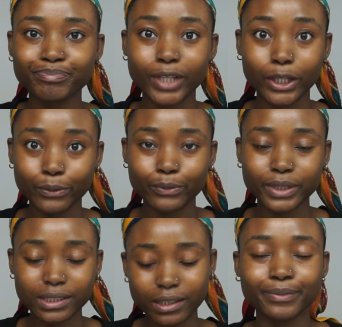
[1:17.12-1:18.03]

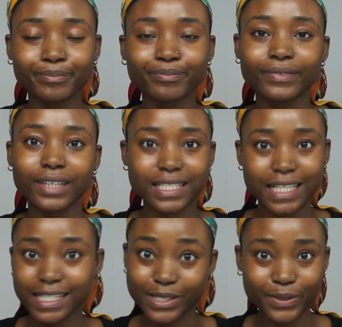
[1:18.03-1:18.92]
cute. But let's
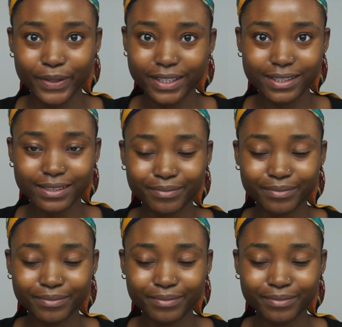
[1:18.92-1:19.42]
get into it.